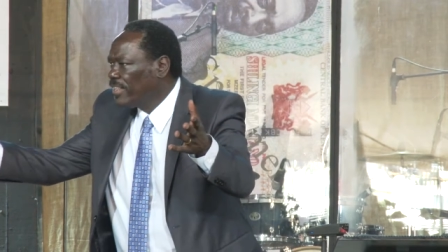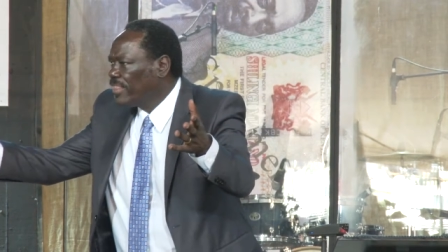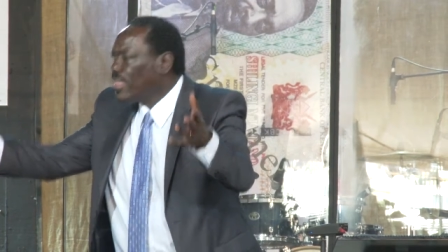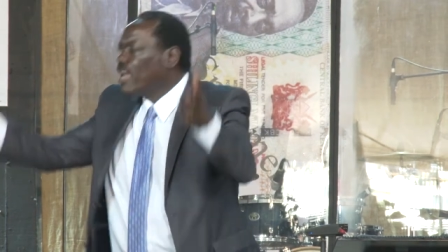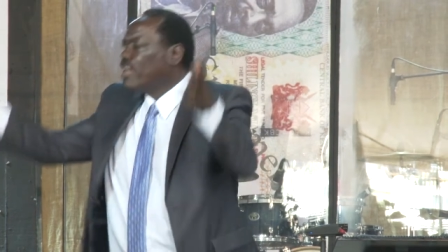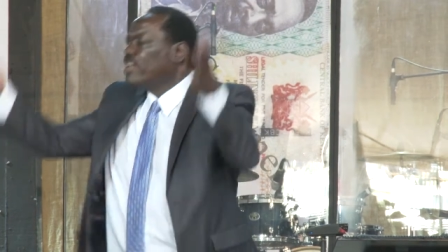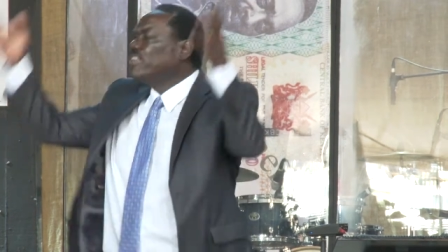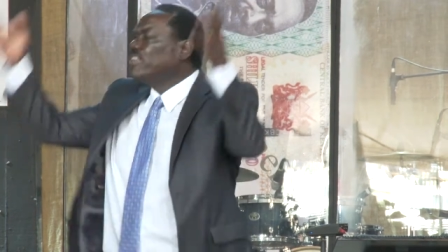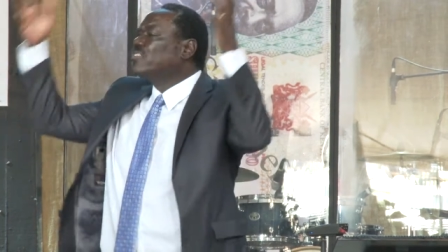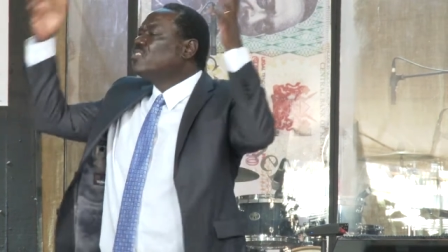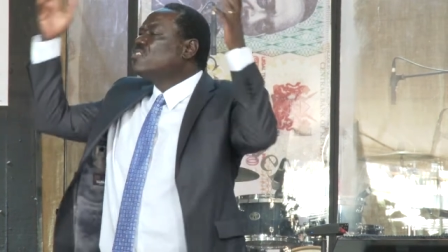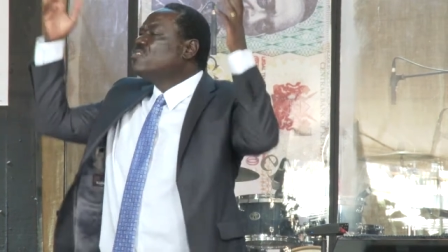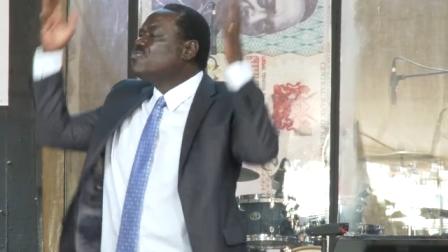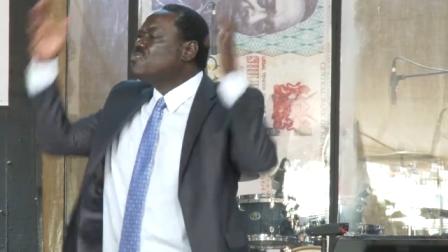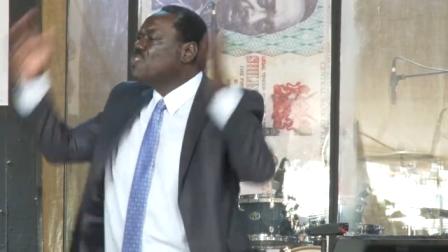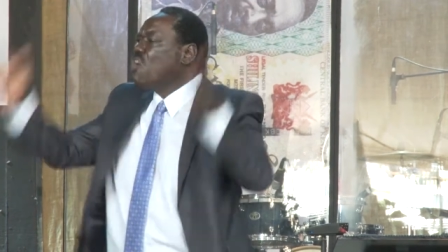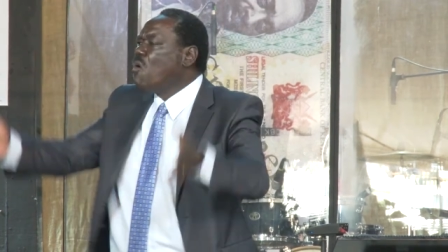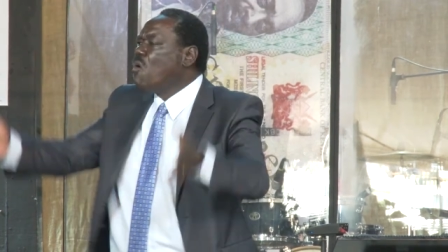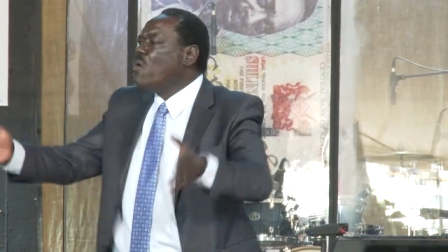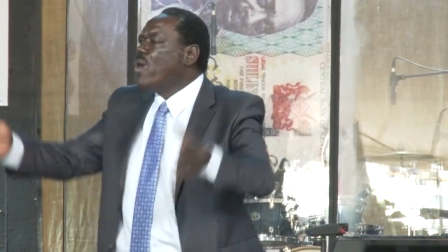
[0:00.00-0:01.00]
there is
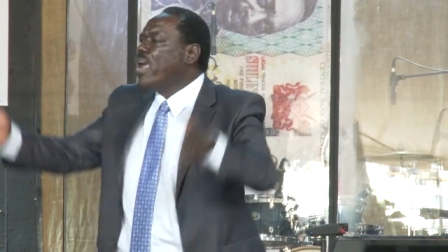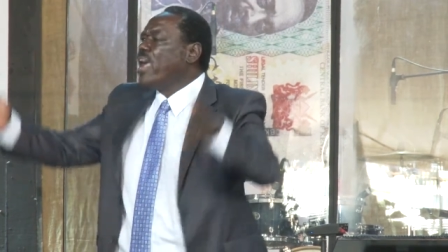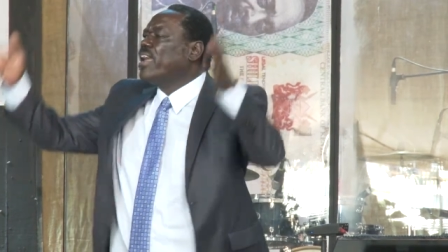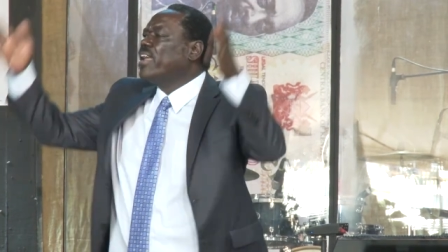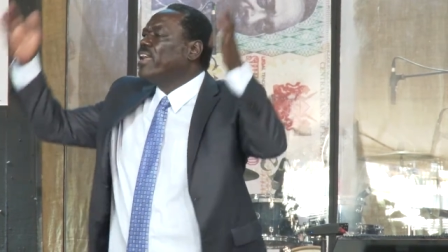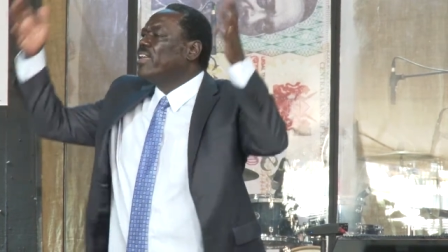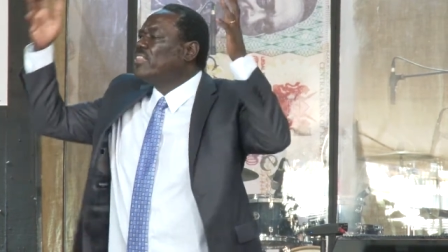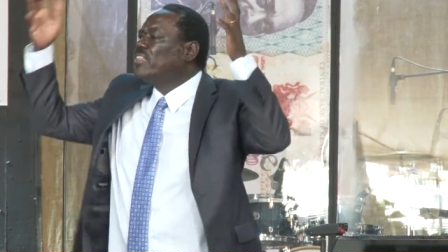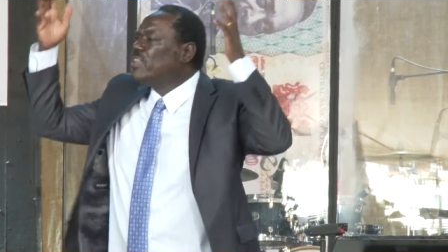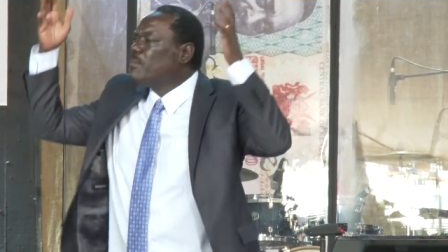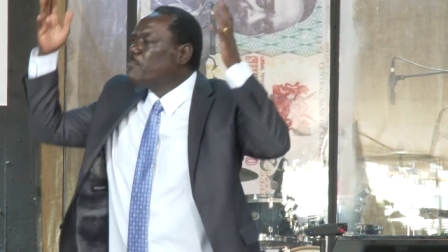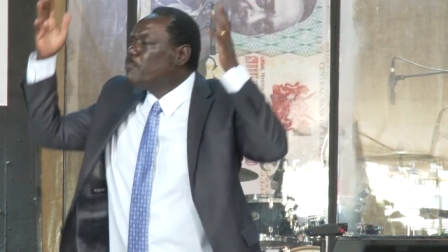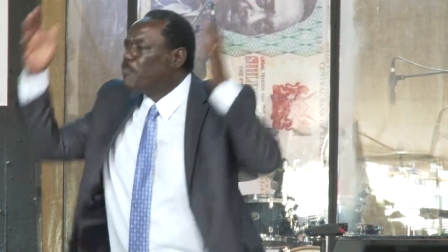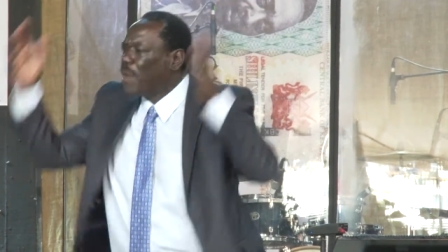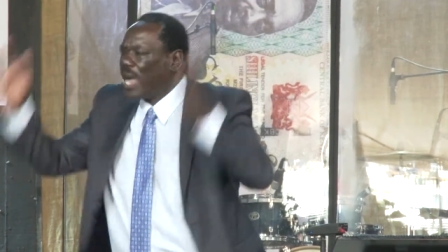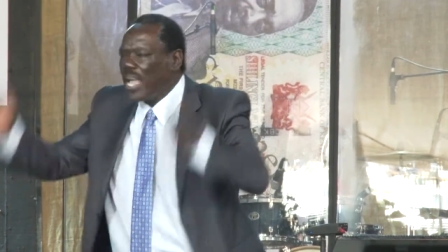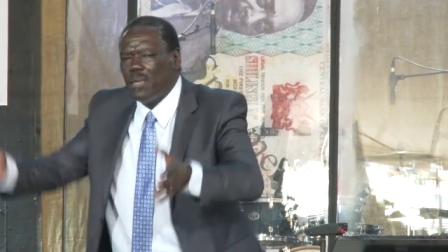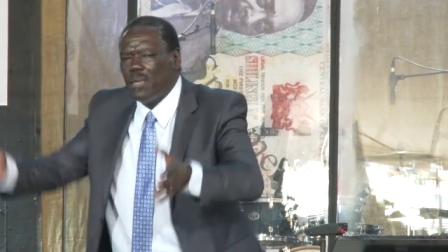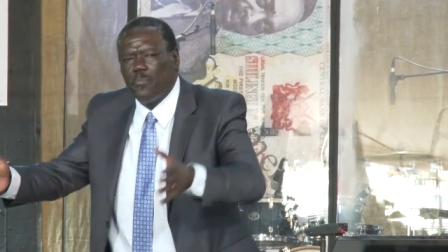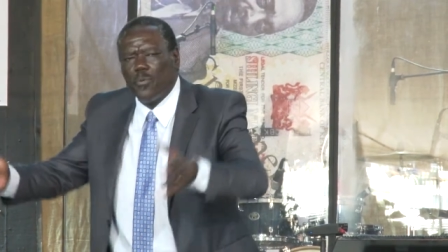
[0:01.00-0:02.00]
nowhere in the
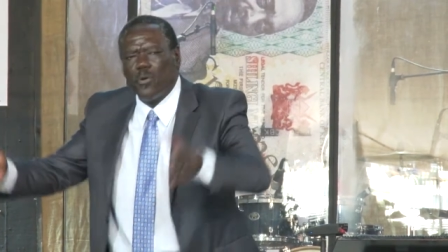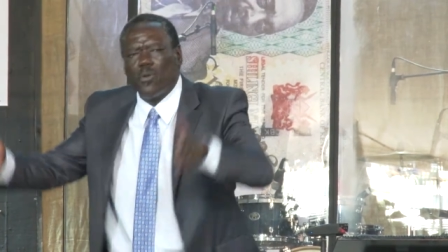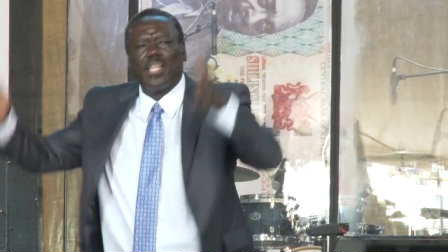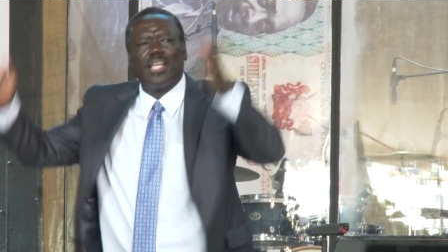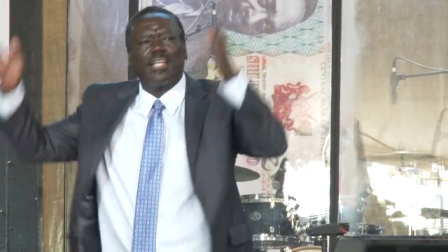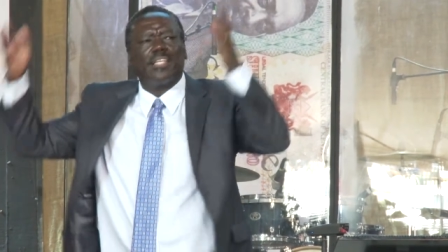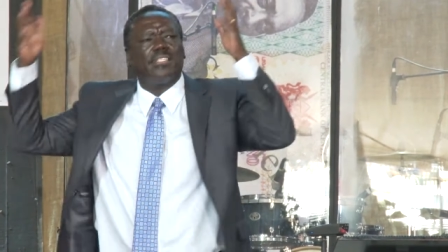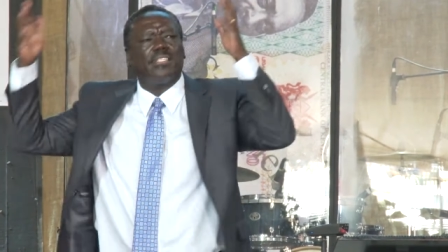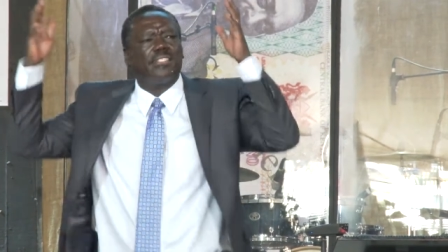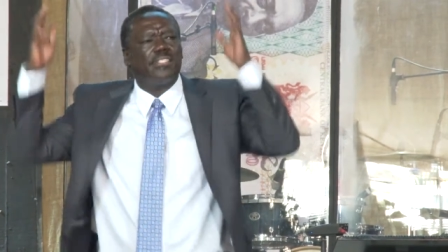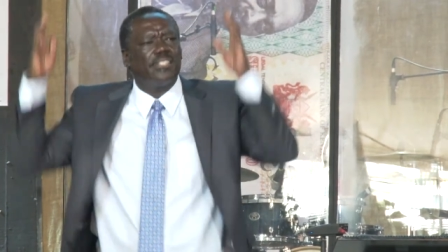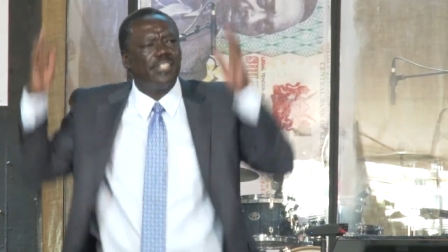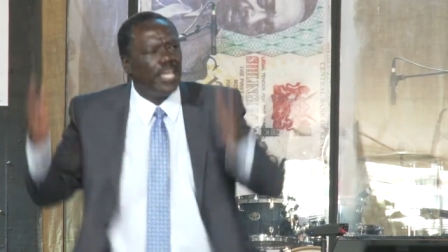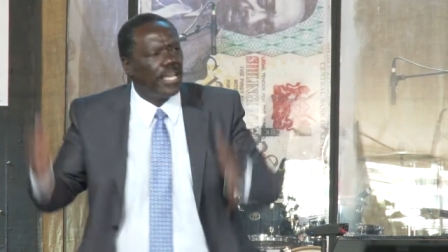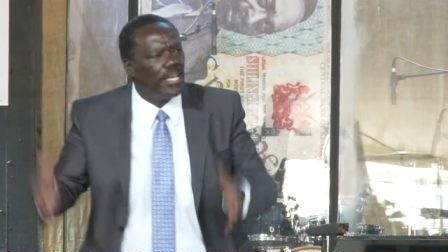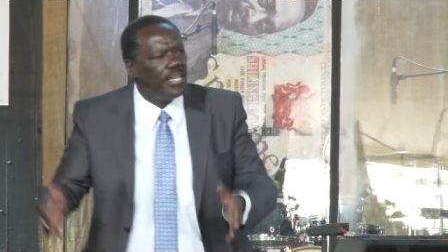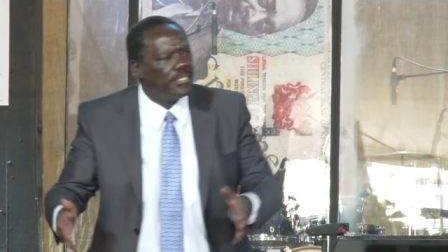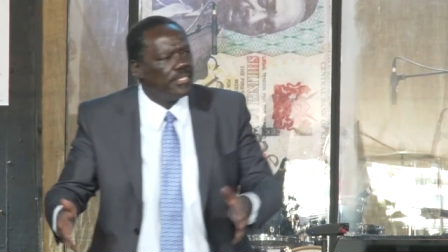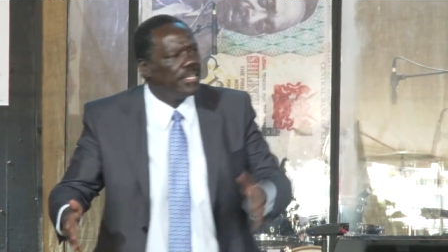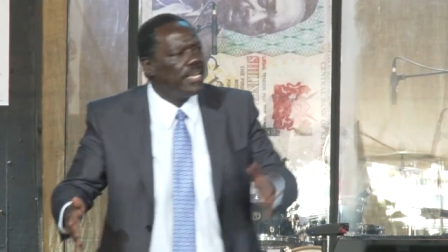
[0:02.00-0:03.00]
Bible that it
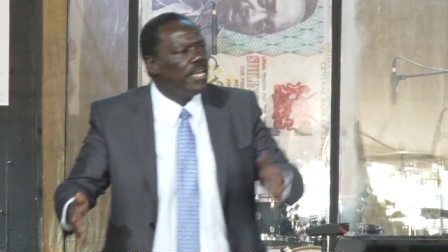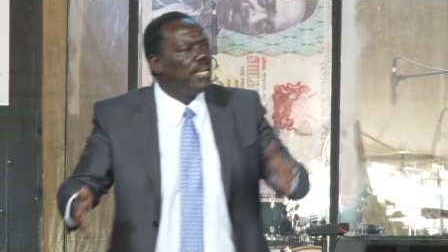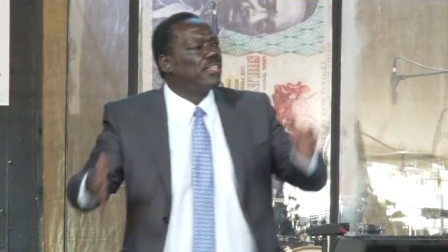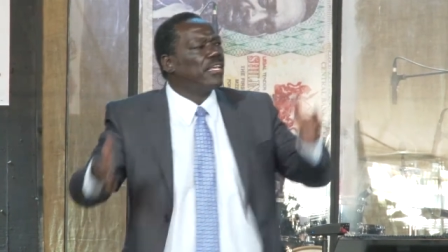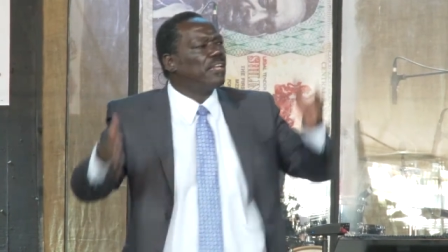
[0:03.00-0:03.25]
says